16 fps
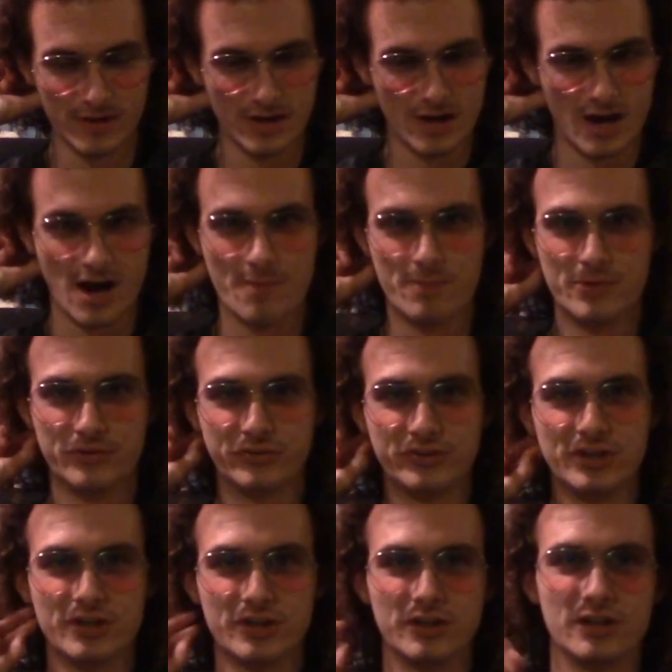I've been
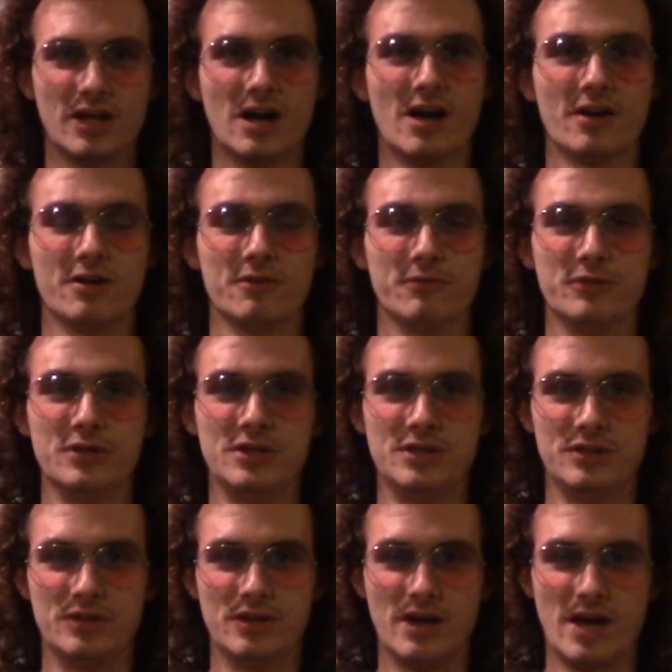seeing a lot of
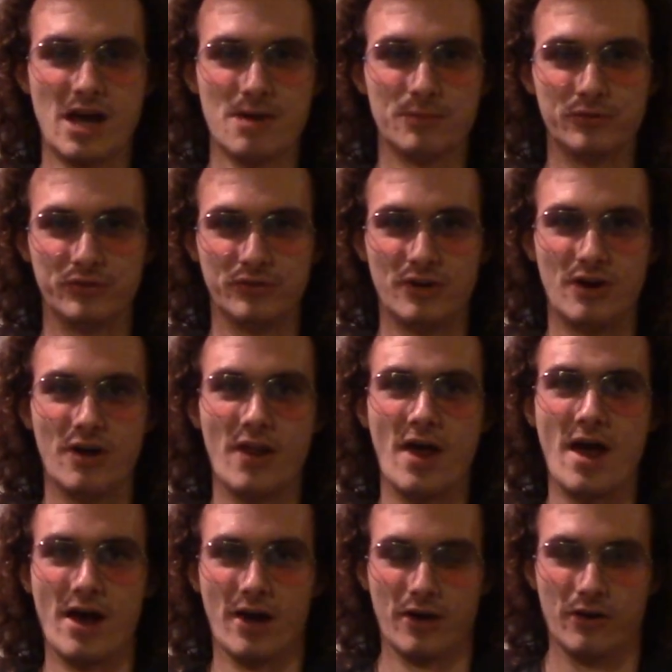the Amazon
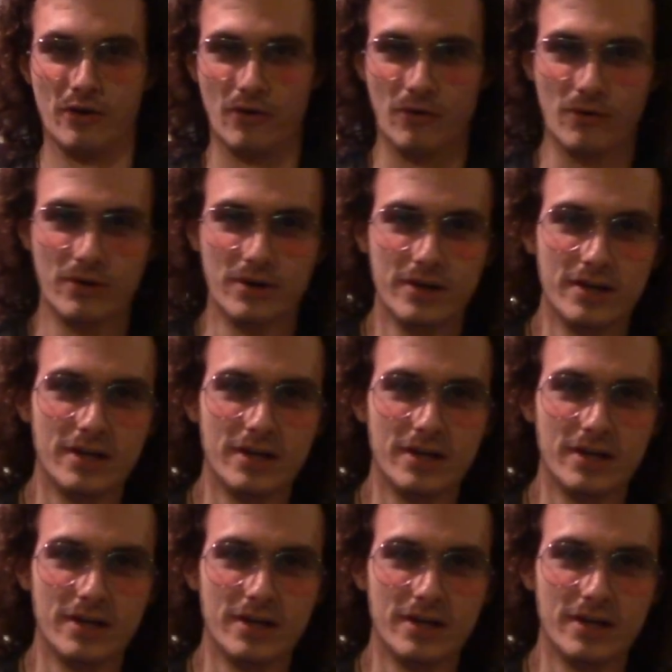Echo,